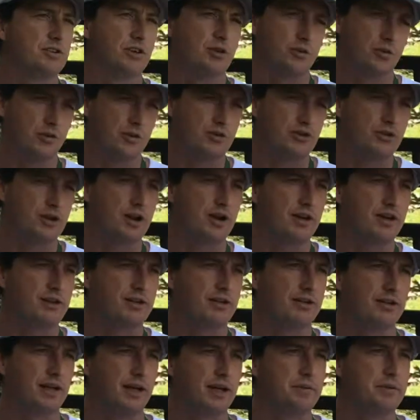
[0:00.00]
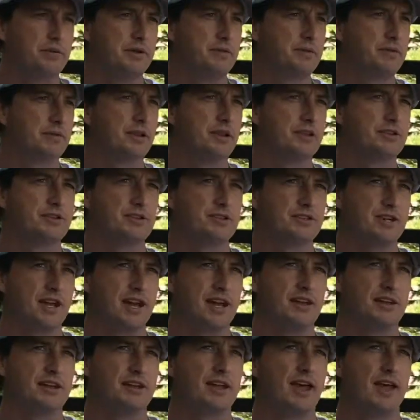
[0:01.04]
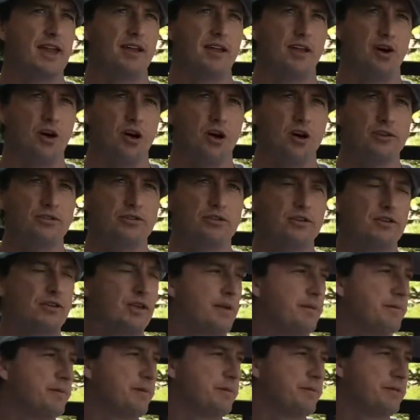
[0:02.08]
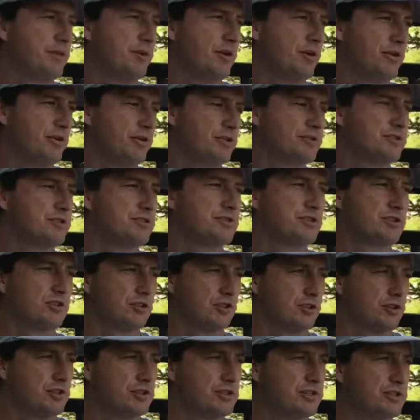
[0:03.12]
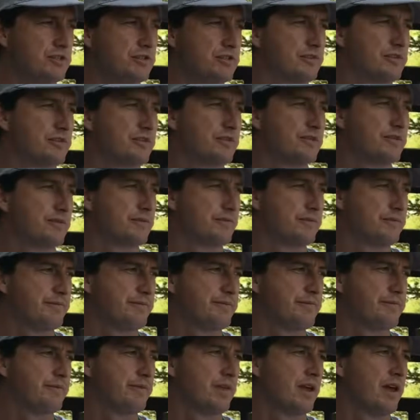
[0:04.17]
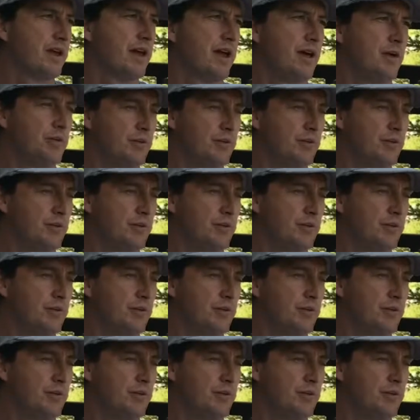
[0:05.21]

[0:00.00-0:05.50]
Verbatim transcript: So we're trying to let people understand it, and also let people know there's a solution. Mm-hmm.